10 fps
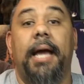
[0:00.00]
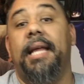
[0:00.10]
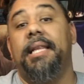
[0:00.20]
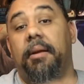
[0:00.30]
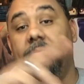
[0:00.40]

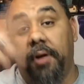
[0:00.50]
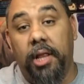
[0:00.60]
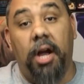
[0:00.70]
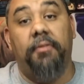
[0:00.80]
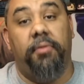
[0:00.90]
and ended up
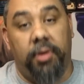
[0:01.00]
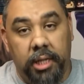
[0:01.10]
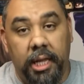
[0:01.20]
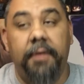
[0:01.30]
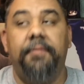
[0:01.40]
falling off of a
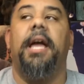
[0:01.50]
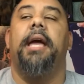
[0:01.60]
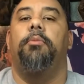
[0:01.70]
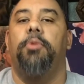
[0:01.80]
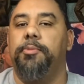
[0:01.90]
cliff
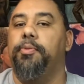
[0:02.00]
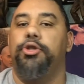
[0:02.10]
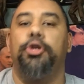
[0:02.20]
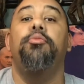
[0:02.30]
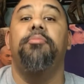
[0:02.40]
and was
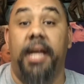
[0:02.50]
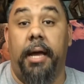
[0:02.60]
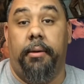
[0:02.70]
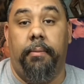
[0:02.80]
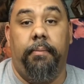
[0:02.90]
presumed
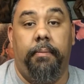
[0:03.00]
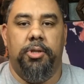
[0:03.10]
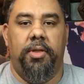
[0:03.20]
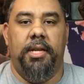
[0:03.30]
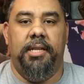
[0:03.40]
dead.
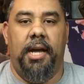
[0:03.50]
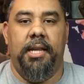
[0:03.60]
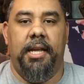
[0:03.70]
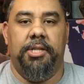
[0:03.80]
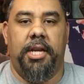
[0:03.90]
So then
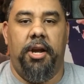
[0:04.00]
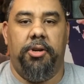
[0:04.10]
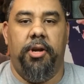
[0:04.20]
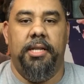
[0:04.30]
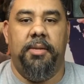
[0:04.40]
Donnie Yen's
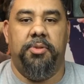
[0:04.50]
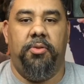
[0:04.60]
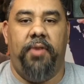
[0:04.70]
character ends up